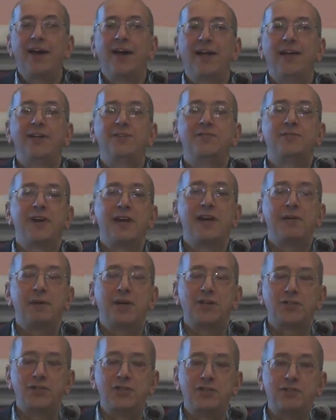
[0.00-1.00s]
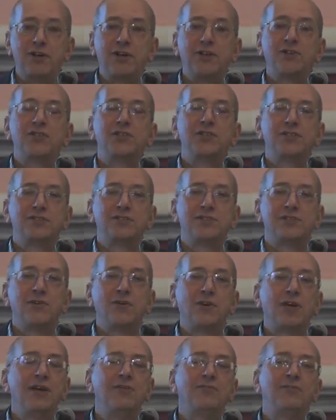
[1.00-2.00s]
And it's very much neurologists
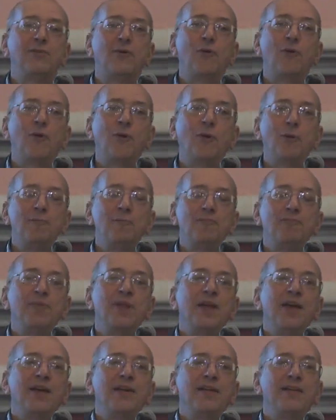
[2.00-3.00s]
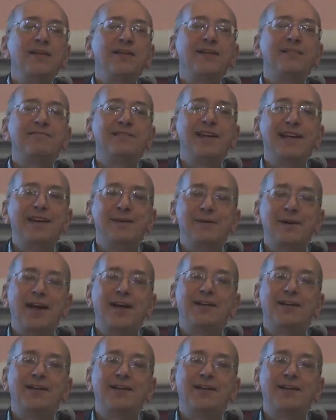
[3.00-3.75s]
looking for re-